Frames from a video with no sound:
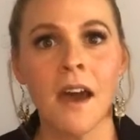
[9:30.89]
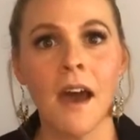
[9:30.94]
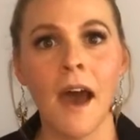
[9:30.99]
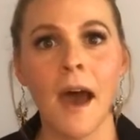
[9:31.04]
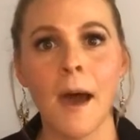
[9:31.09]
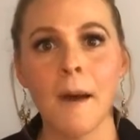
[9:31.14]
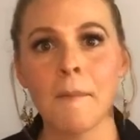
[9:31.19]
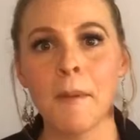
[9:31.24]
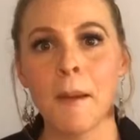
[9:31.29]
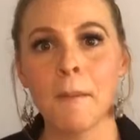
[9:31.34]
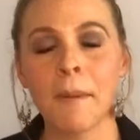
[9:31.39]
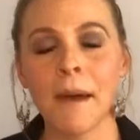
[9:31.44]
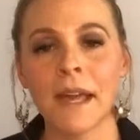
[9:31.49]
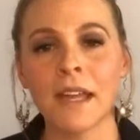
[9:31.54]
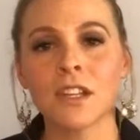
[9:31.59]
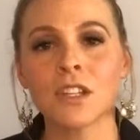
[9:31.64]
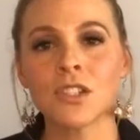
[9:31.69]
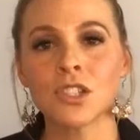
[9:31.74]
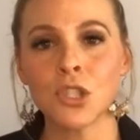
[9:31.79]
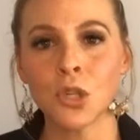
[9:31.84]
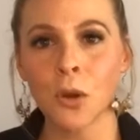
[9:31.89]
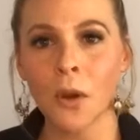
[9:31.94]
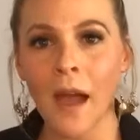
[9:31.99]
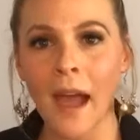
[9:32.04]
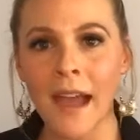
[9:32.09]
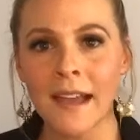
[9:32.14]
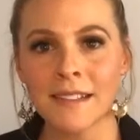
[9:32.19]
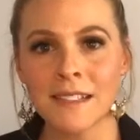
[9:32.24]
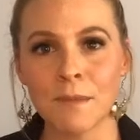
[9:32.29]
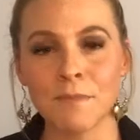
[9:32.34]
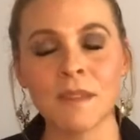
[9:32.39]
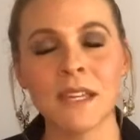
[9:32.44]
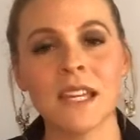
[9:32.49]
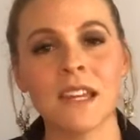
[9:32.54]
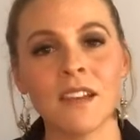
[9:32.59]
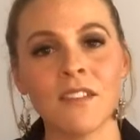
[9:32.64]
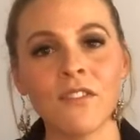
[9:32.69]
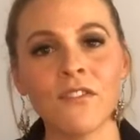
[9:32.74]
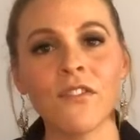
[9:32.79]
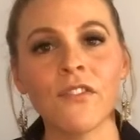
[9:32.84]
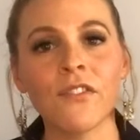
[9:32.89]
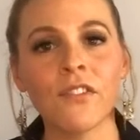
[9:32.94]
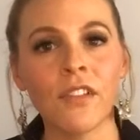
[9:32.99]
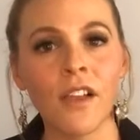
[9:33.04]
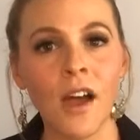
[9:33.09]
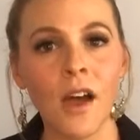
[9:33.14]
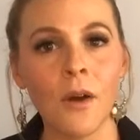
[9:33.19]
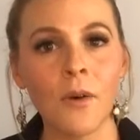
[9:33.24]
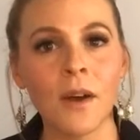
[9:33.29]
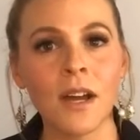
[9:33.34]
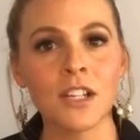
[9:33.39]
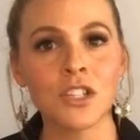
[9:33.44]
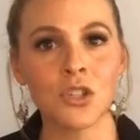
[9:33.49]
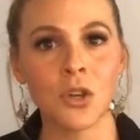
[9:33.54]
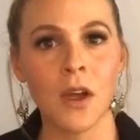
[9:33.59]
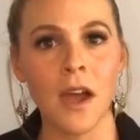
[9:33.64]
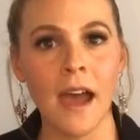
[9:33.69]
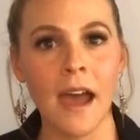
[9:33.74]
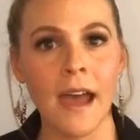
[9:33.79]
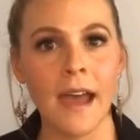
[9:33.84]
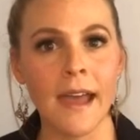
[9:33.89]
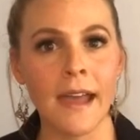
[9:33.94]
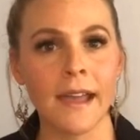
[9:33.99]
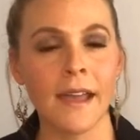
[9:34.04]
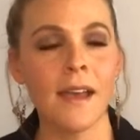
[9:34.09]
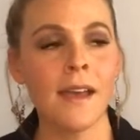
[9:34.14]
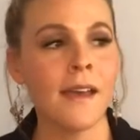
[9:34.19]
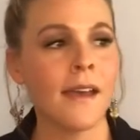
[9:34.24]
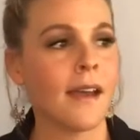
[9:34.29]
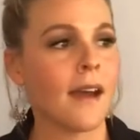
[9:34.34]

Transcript: But try something, give flow a try.